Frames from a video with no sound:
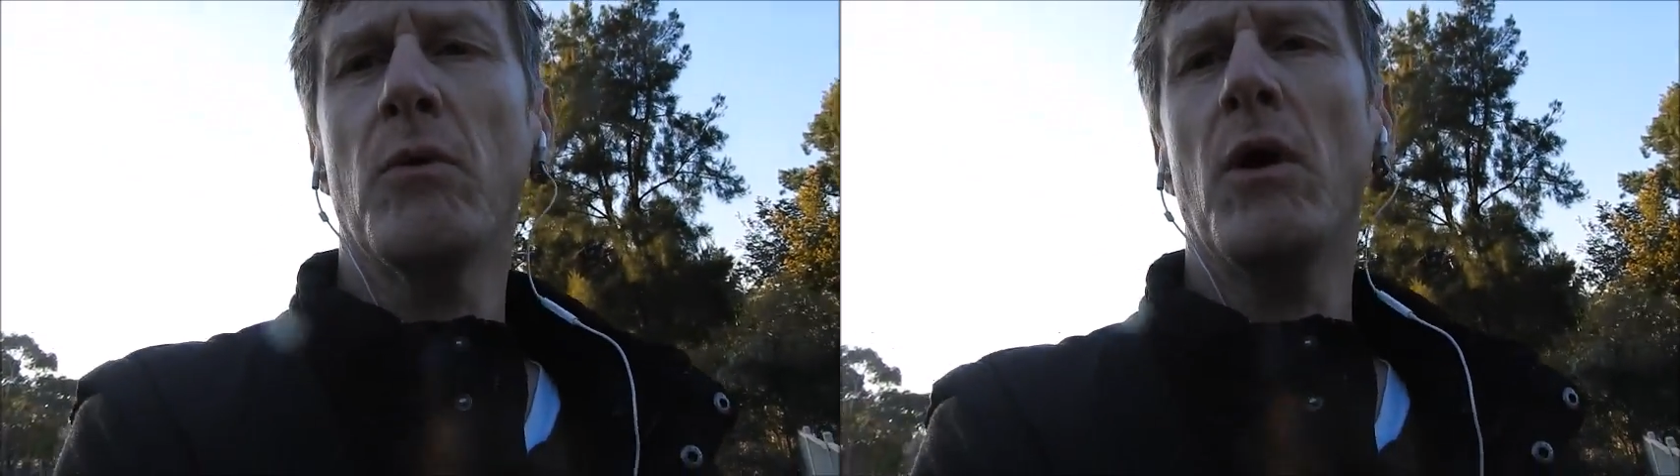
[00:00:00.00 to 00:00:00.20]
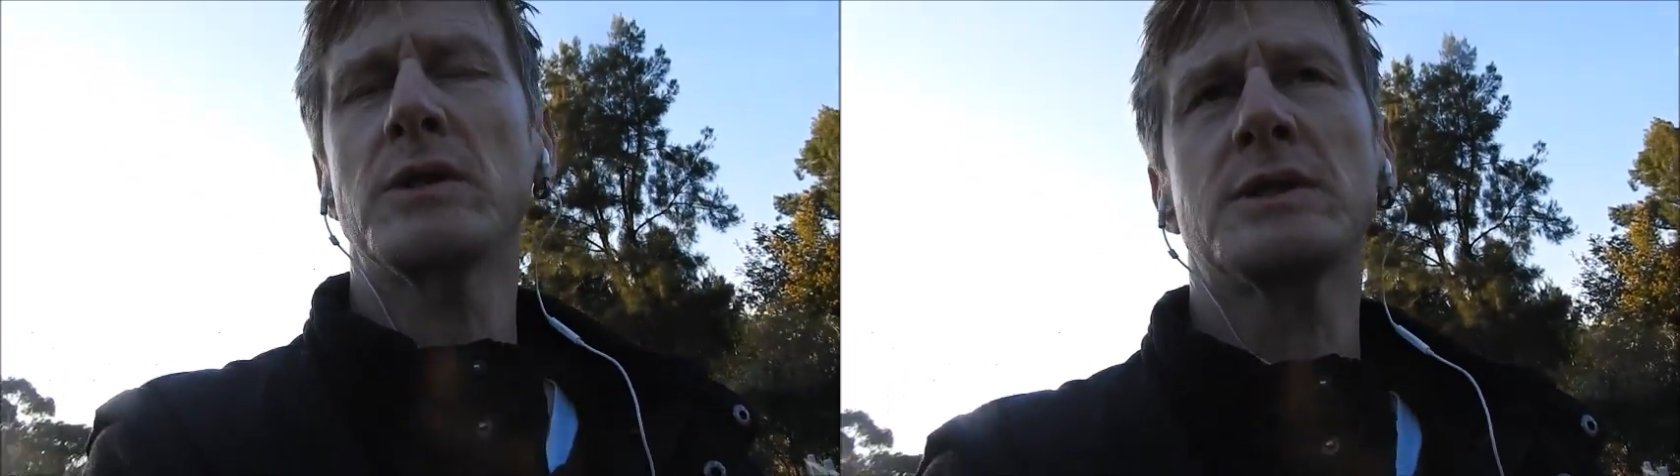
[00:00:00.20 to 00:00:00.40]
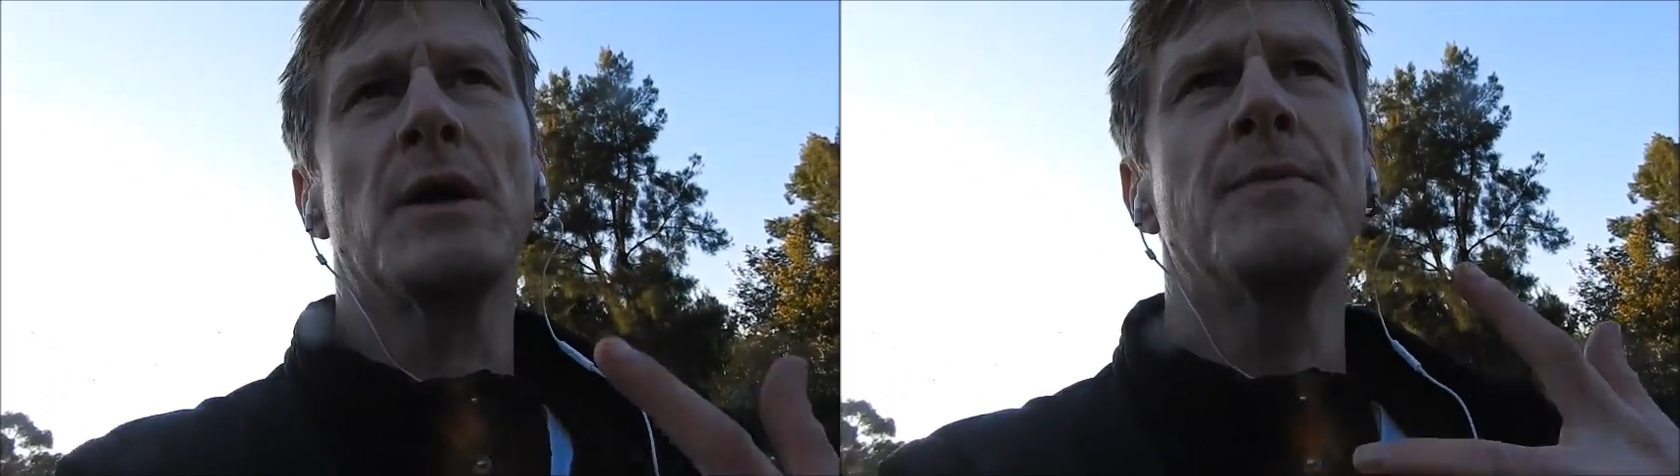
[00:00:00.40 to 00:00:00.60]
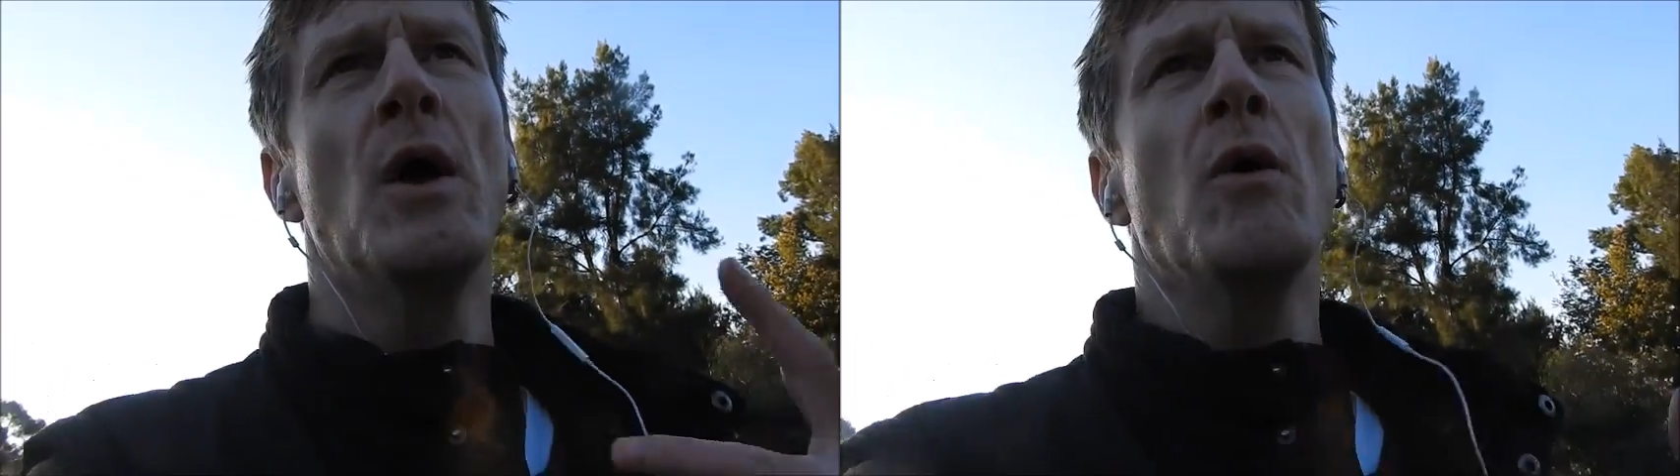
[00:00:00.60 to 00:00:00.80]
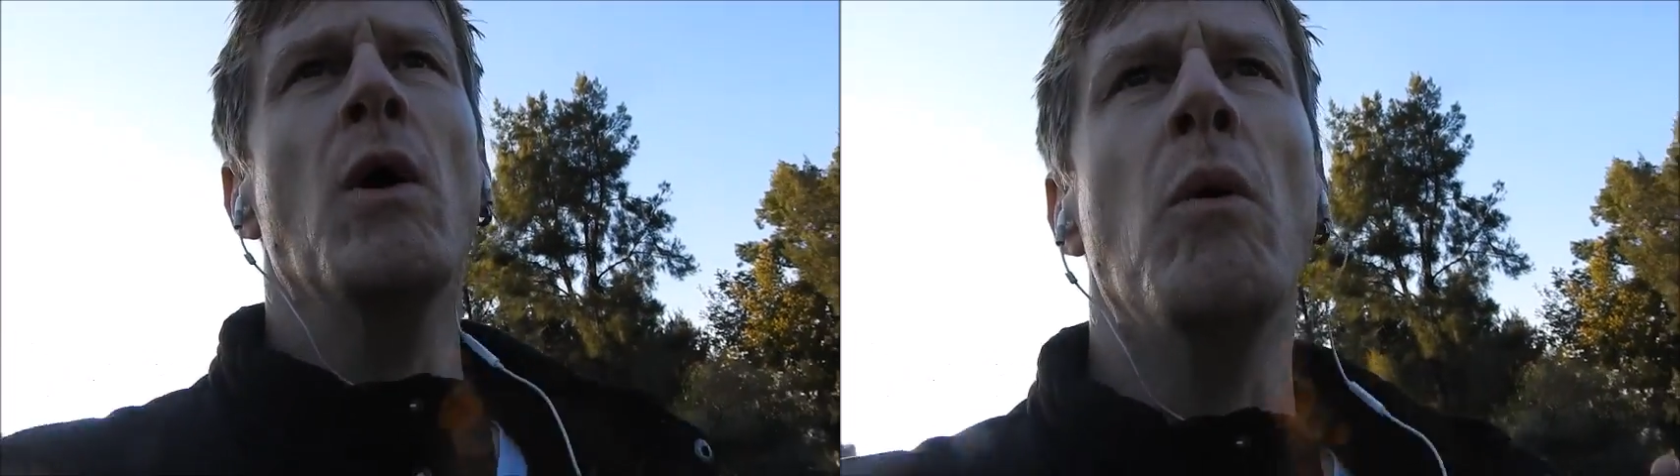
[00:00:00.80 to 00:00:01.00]

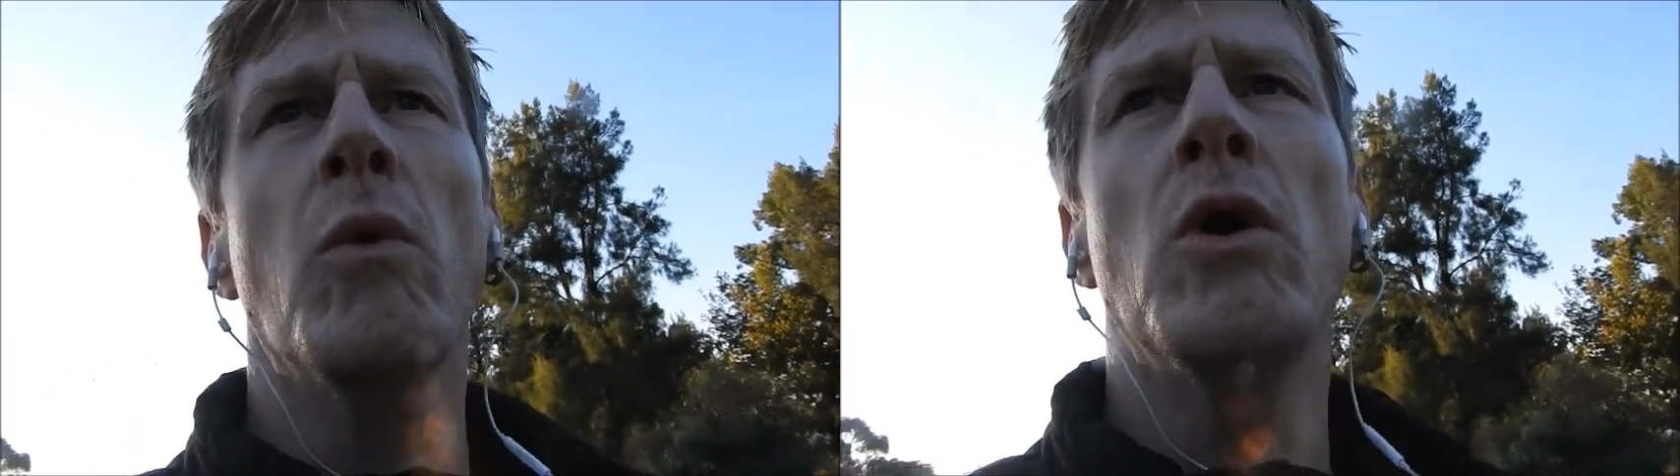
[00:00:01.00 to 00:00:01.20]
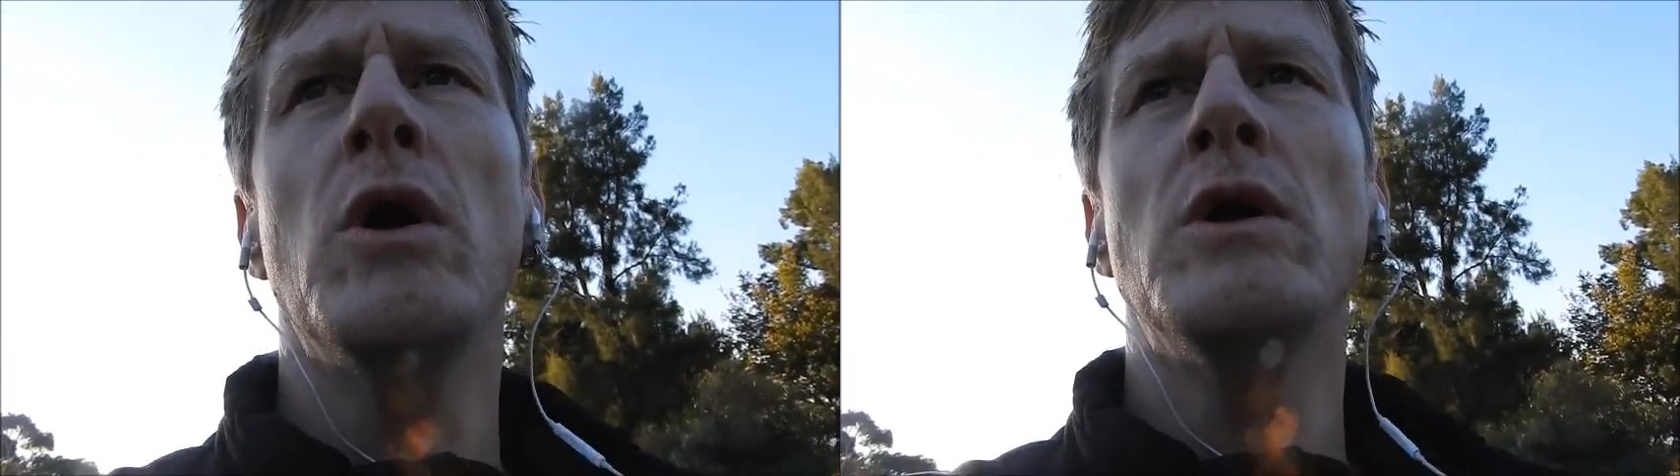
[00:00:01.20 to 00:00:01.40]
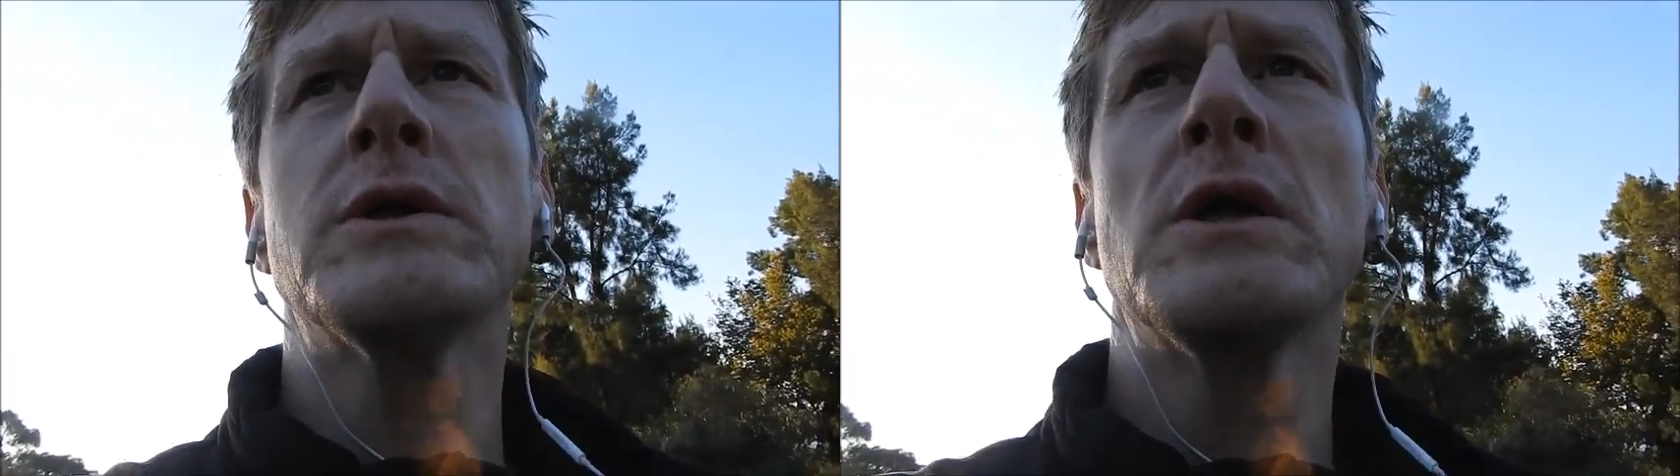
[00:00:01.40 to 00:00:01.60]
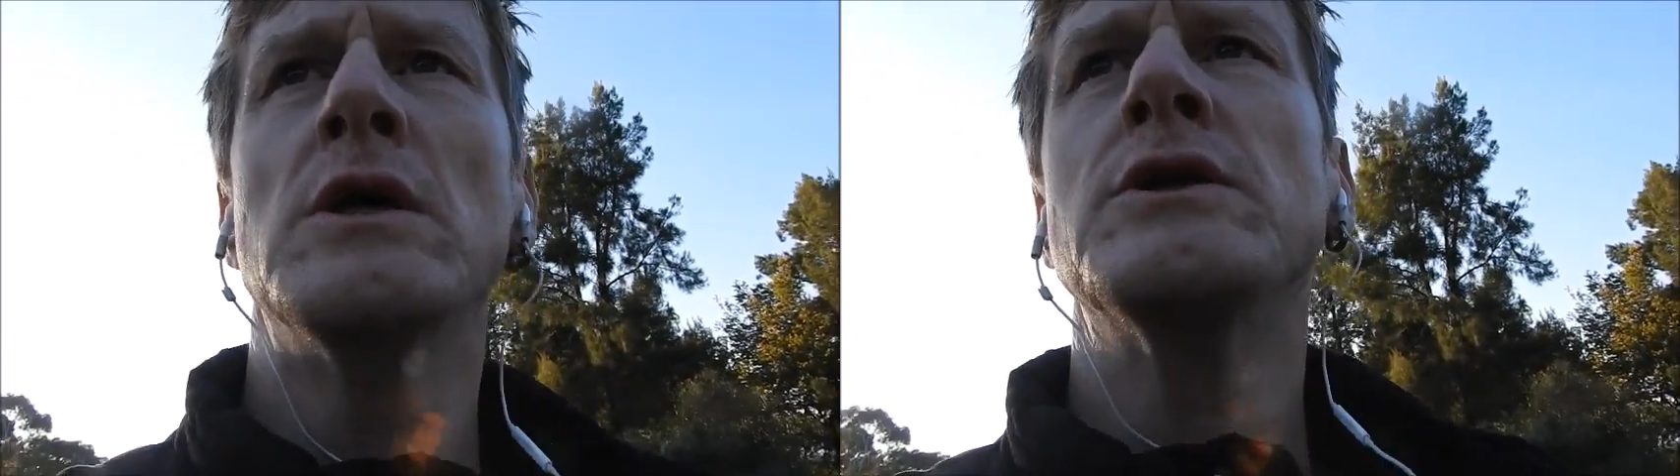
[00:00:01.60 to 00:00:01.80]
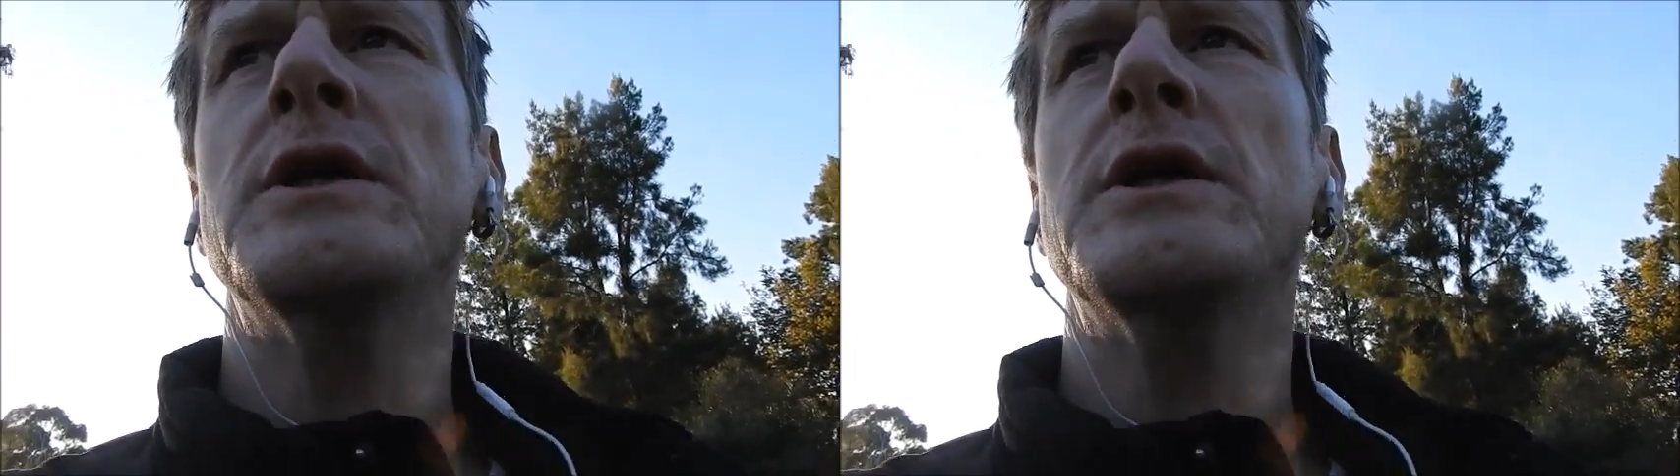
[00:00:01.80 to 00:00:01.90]
What world